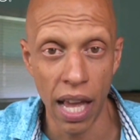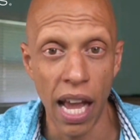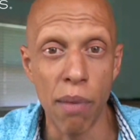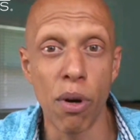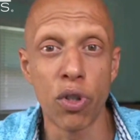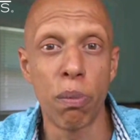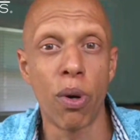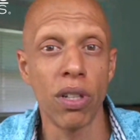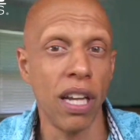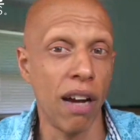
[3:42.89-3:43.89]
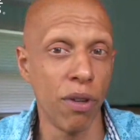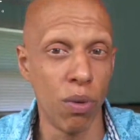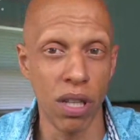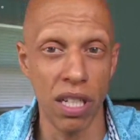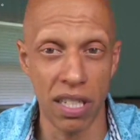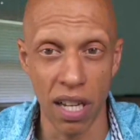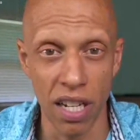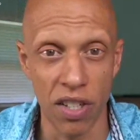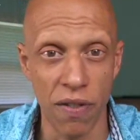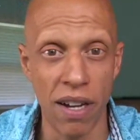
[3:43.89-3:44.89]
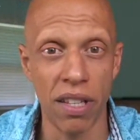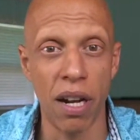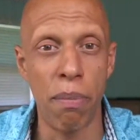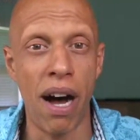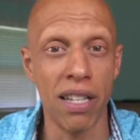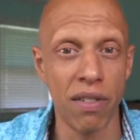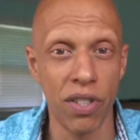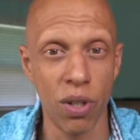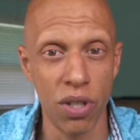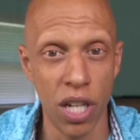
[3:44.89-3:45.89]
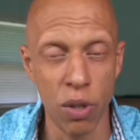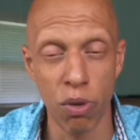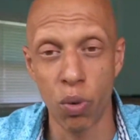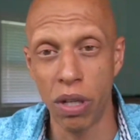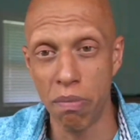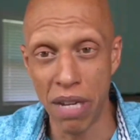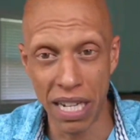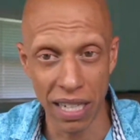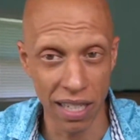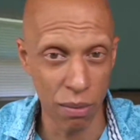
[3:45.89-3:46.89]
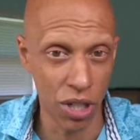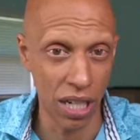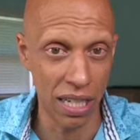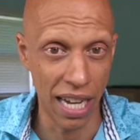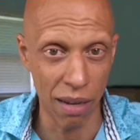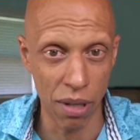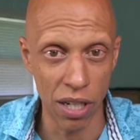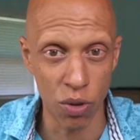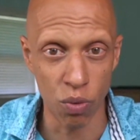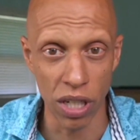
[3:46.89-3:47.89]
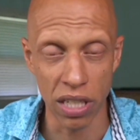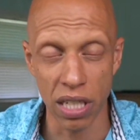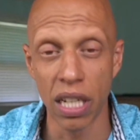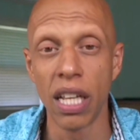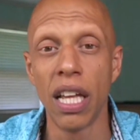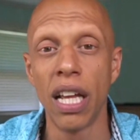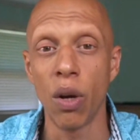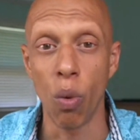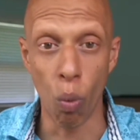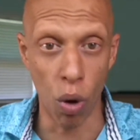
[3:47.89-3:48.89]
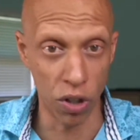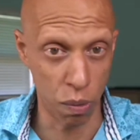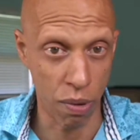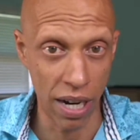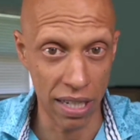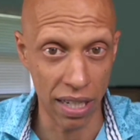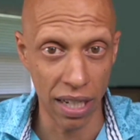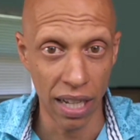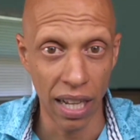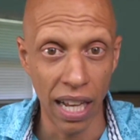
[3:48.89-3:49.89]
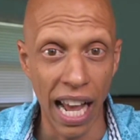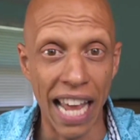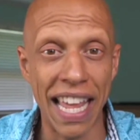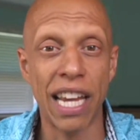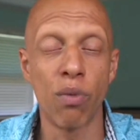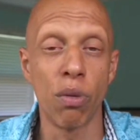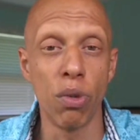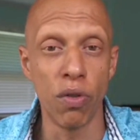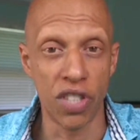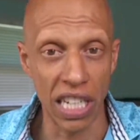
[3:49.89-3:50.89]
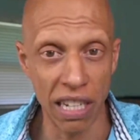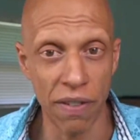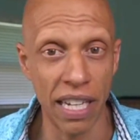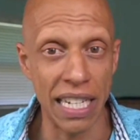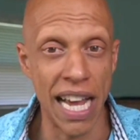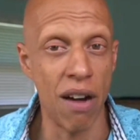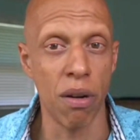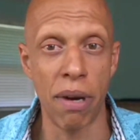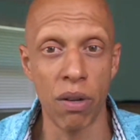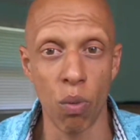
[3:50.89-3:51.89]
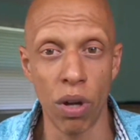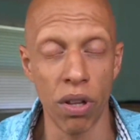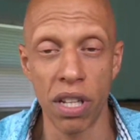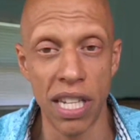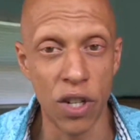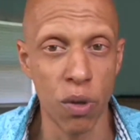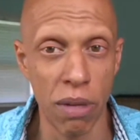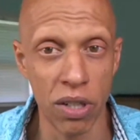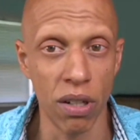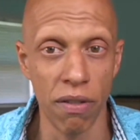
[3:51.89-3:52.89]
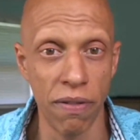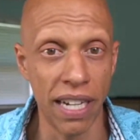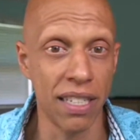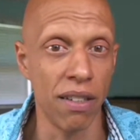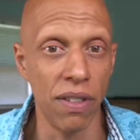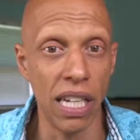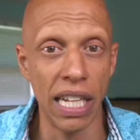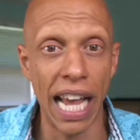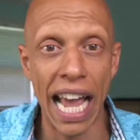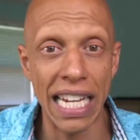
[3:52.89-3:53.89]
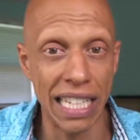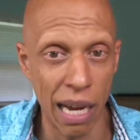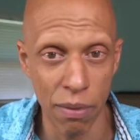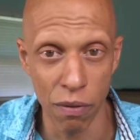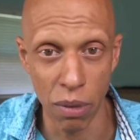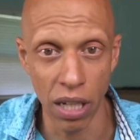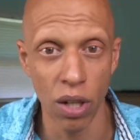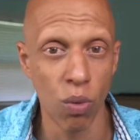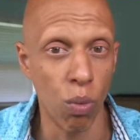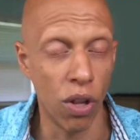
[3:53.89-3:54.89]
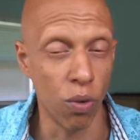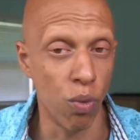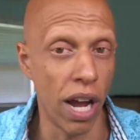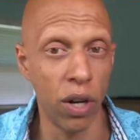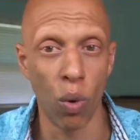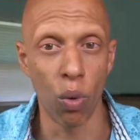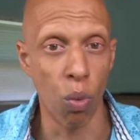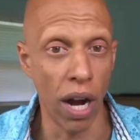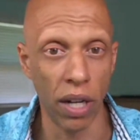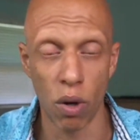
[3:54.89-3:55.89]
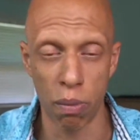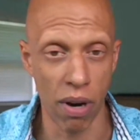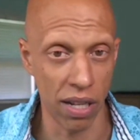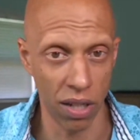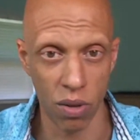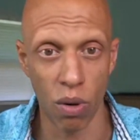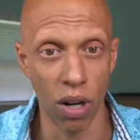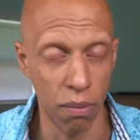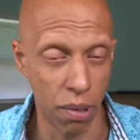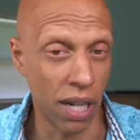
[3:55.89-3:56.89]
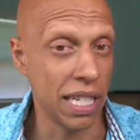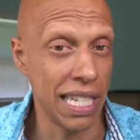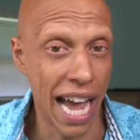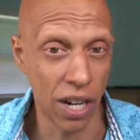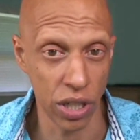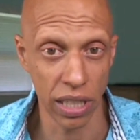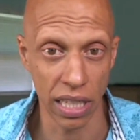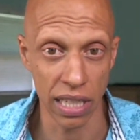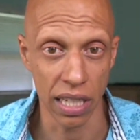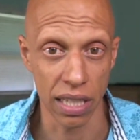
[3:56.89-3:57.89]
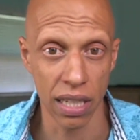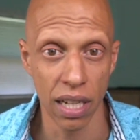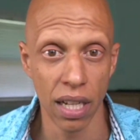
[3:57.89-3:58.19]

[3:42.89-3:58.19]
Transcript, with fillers: And most importantly, every one of these studies found that a positive association between meat consumption and diabetes risk was present. And that can remove significant doubt about whether the detrimental effects of eating any type of meat, whether red or white or processed or unprocessed, actually exists.